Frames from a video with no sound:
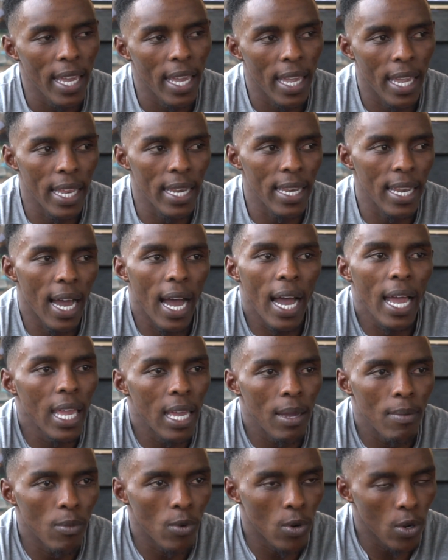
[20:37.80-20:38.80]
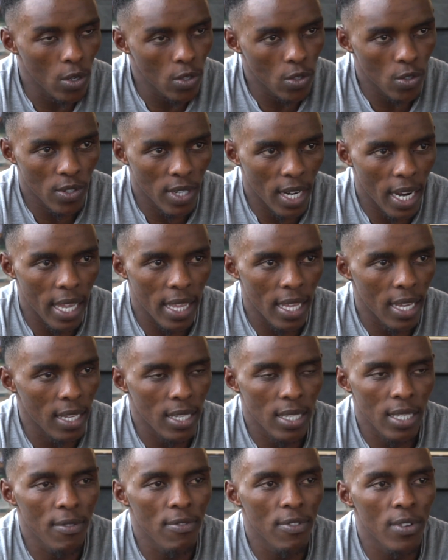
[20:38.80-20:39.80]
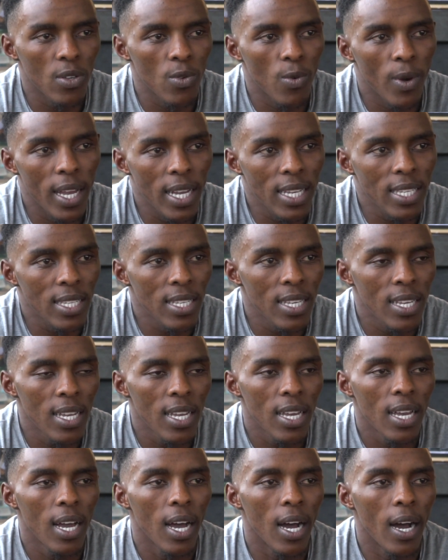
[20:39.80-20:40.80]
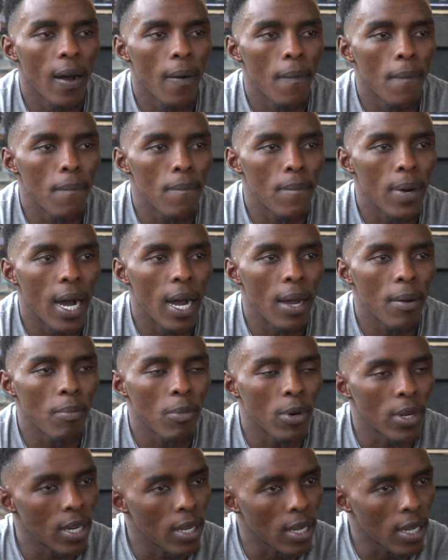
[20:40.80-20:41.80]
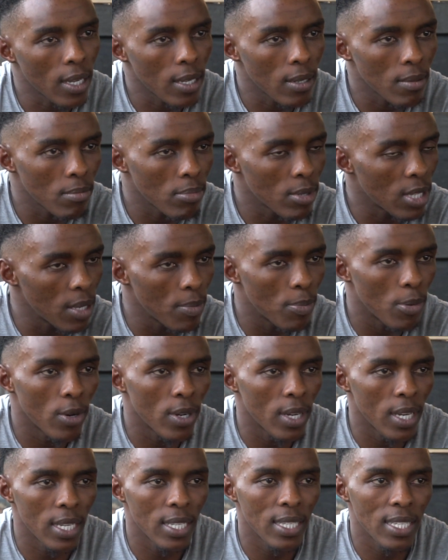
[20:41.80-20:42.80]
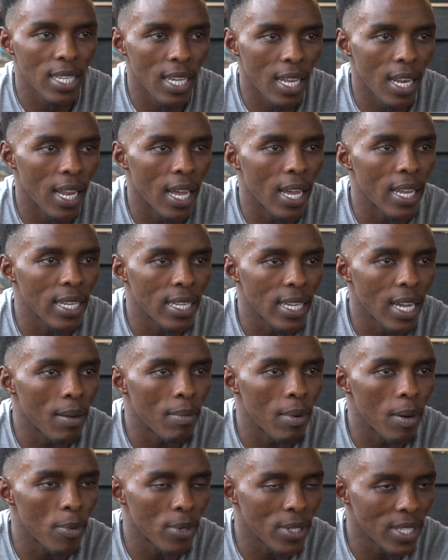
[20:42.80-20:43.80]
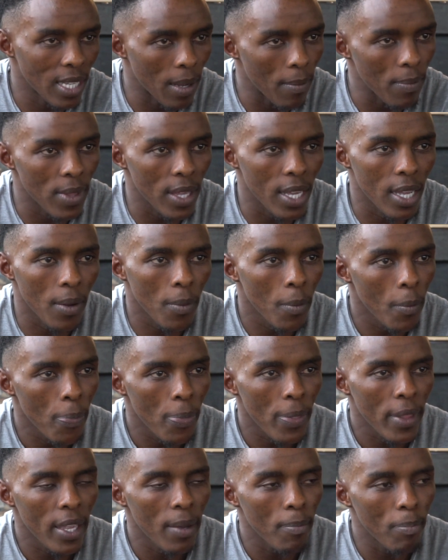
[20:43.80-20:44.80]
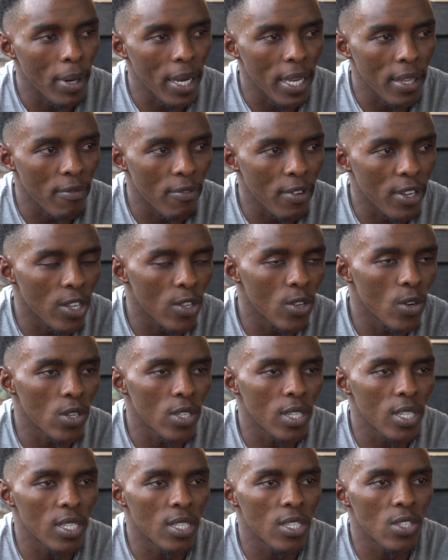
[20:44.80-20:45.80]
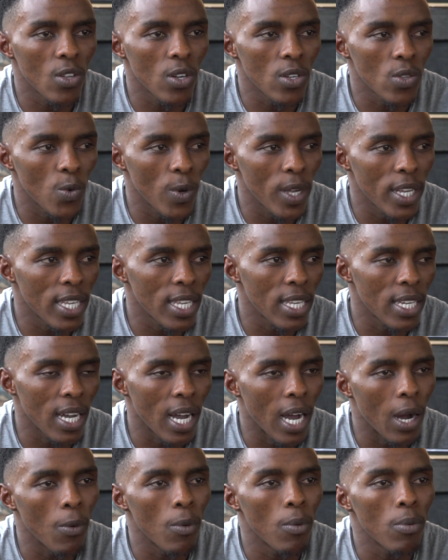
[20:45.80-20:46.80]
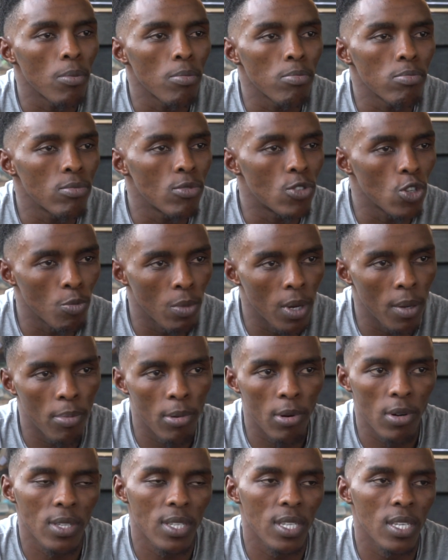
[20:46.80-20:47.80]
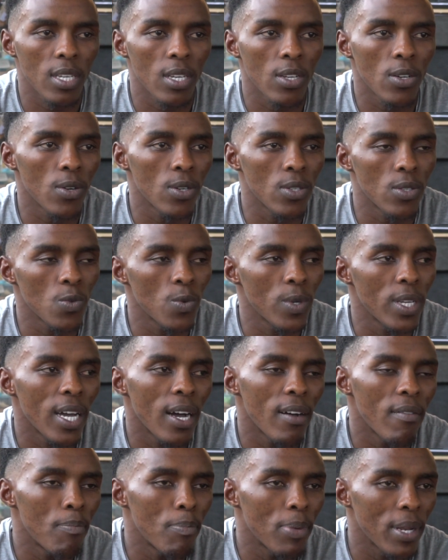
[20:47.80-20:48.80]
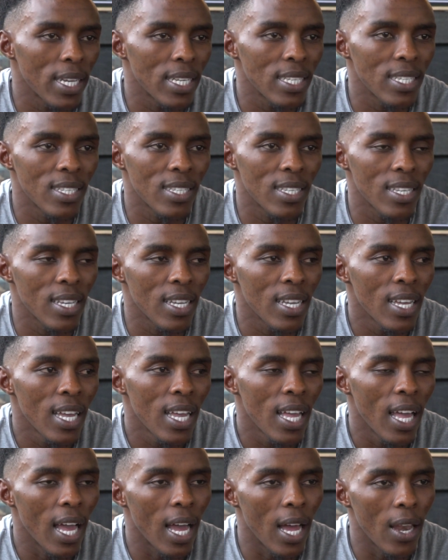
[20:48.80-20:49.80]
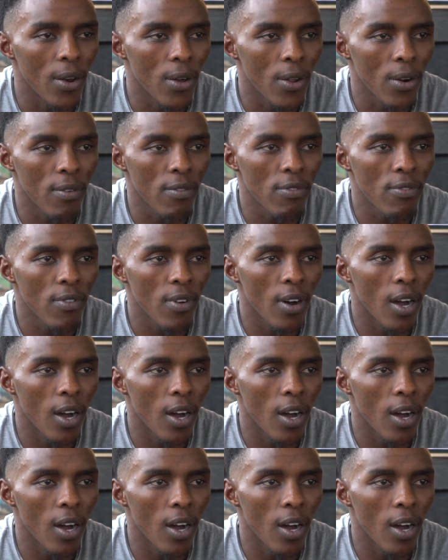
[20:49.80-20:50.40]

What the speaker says: and I am going to try that. If it works, I'm gonna keep on until I come up with something. But if it's not working, I will do my boxing, because we are practicing a lot of